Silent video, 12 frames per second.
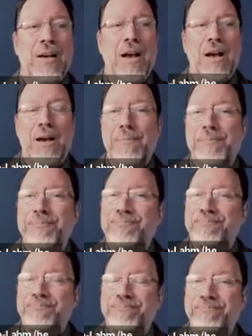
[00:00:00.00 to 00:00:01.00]
And
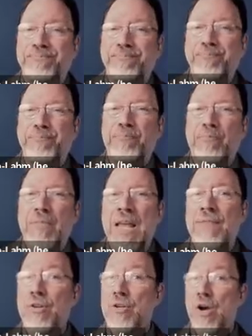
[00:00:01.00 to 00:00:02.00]

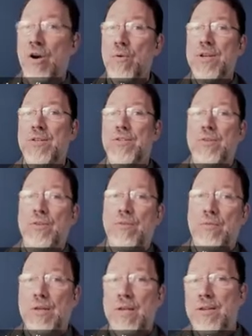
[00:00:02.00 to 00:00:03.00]
if you go
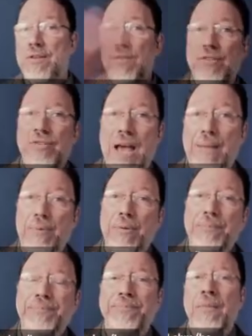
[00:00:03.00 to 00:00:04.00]
into the
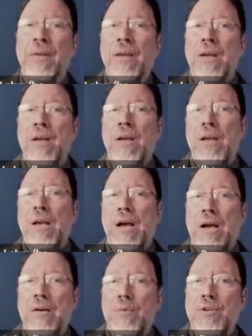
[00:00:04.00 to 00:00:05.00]
chapel,
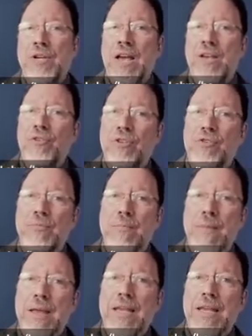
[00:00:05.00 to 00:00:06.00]
which has this
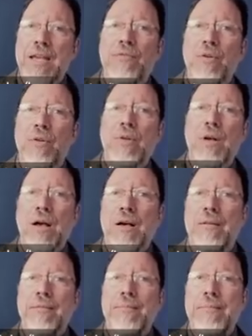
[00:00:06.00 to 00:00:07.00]

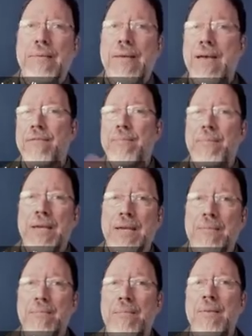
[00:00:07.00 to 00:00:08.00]
medieval heavy
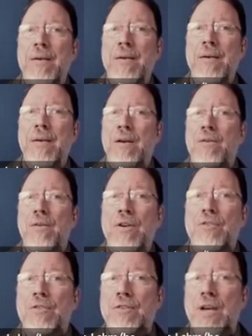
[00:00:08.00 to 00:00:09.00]
beam
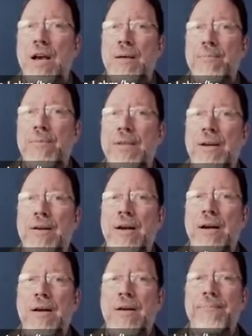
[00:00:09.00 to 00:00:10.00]
across the top
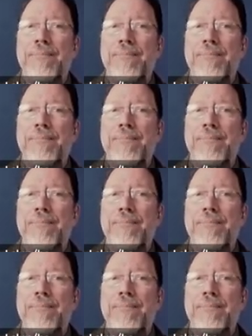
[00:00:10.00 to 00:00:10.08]
there,